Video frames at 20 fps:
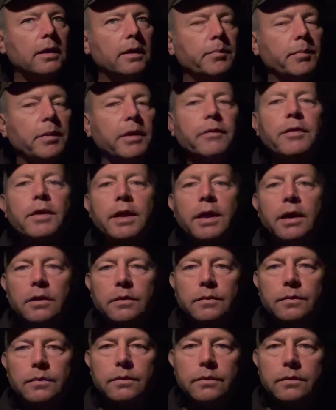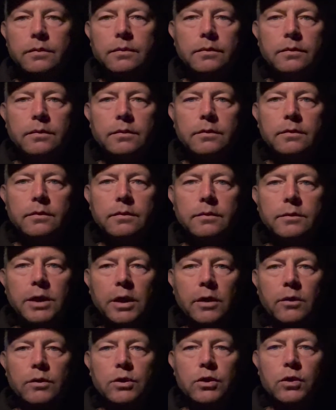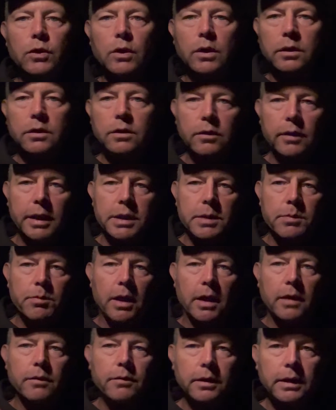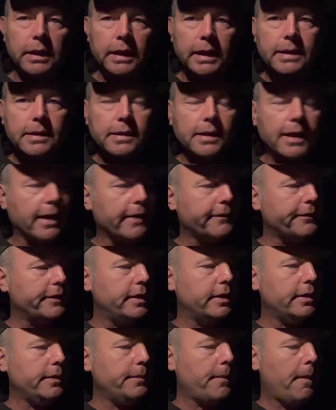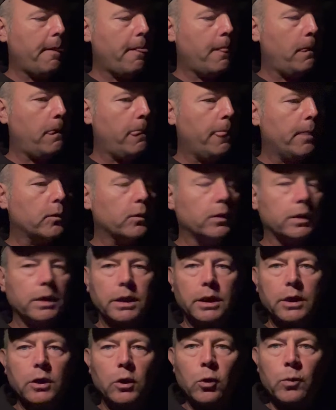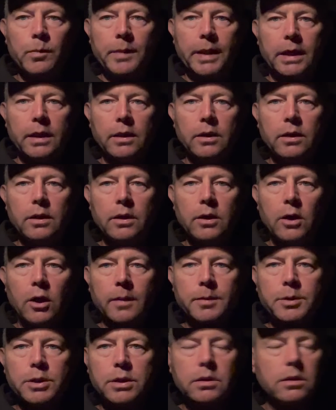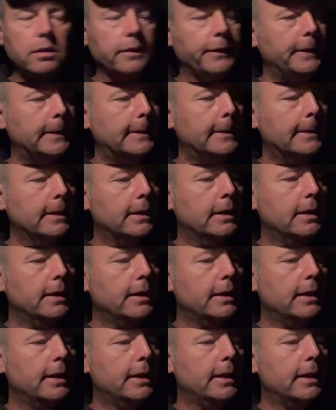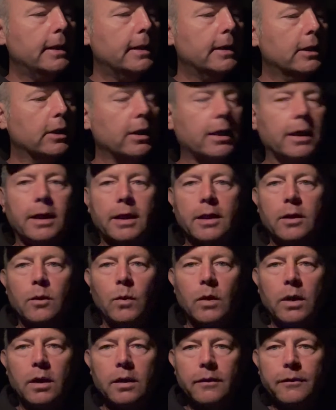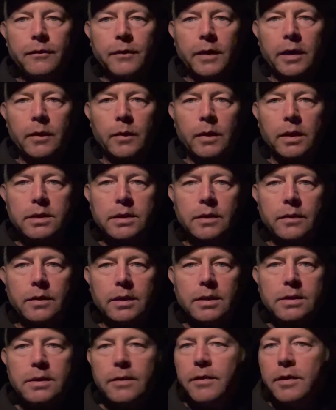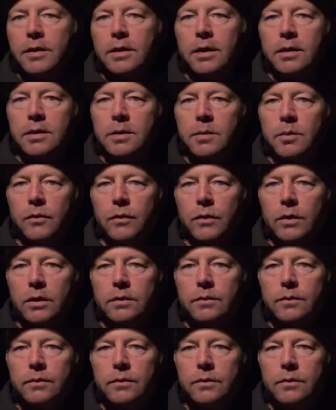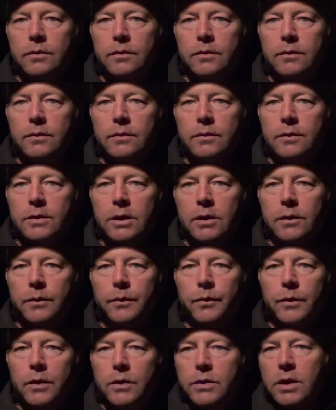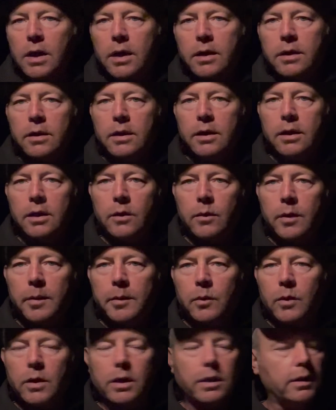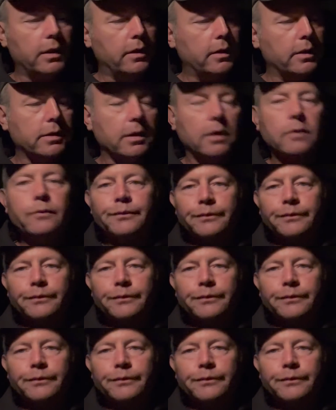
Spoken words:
Beaverdale General Store. Great spot, really nice staff in there, really good homemade options. Looking at the wall of fireworks, I realized I've never done this before. So I was talking to the young women working there, and I said,